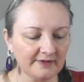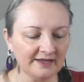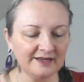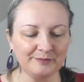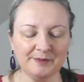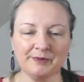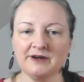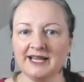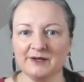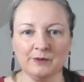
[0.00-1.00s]
that people are
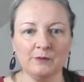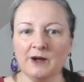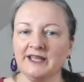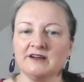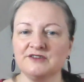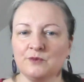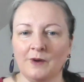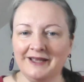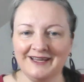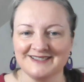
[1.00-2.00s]
like, well, why aren't the
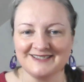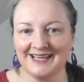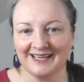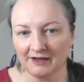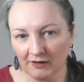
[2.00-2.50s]
white hats taking